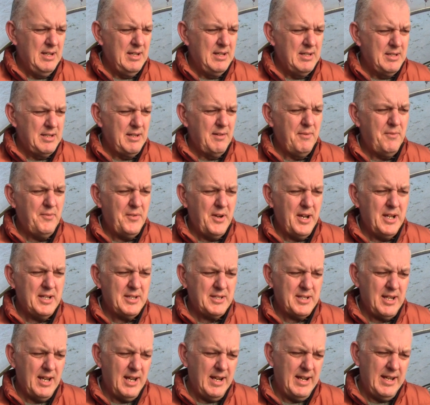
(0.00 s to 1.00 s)
So
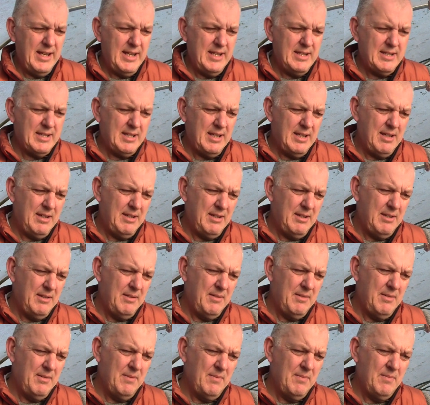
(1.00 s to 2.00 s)
first earlies
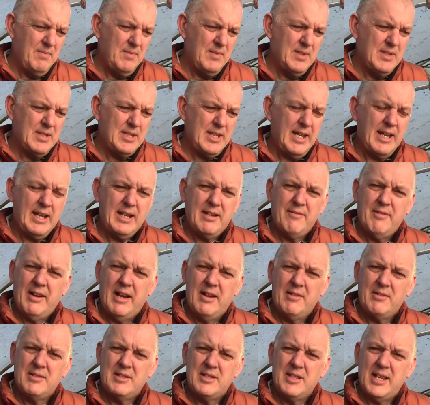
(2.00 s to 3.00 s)
take
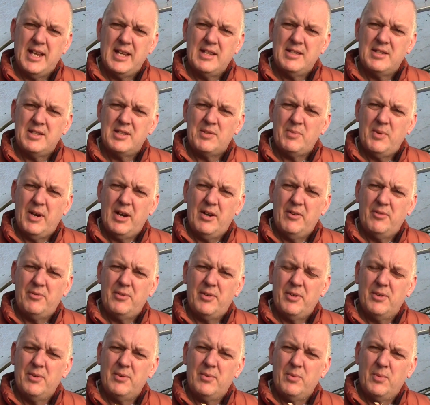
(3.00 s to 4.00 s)
around 10 to
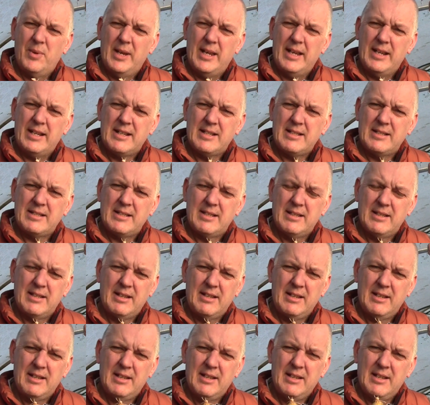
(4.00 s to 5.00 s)
12 weeks,
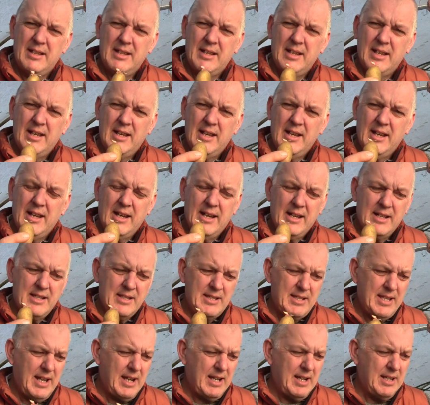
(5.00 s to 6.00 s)
and
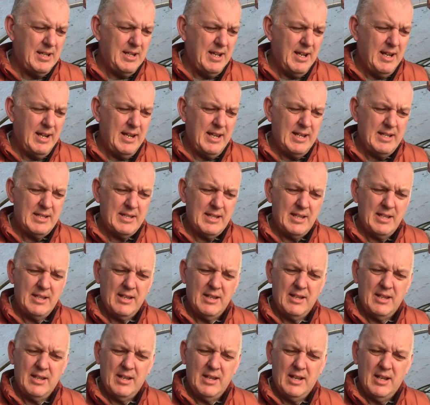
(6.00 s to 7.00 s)
second earlies
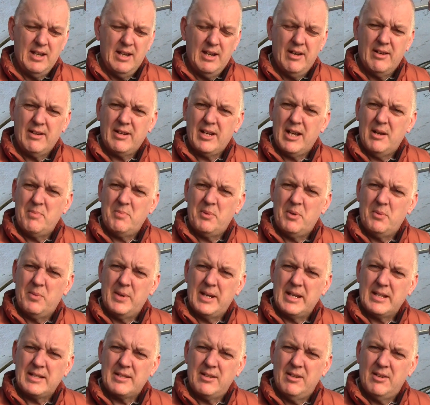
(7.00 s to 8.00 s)
are a couple of
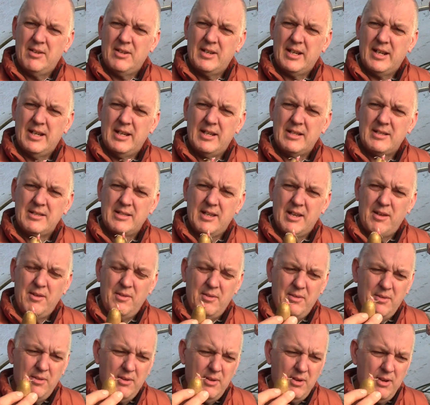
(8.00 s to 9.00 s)
weeks longer,
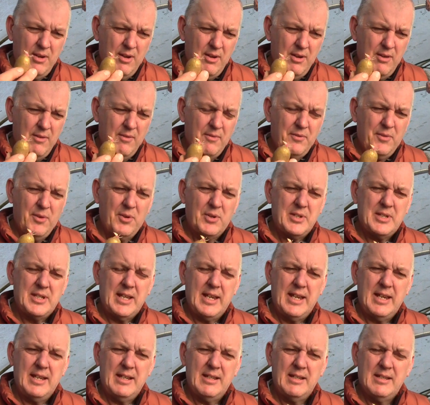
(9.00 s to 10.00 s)
so
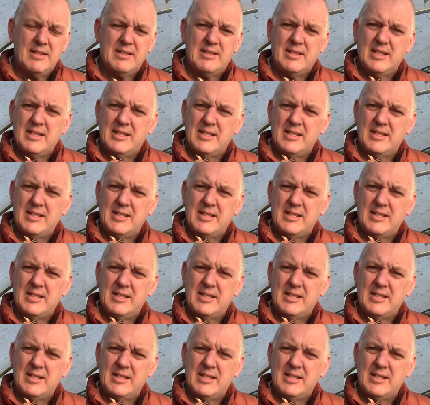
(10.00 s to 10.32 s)
14 to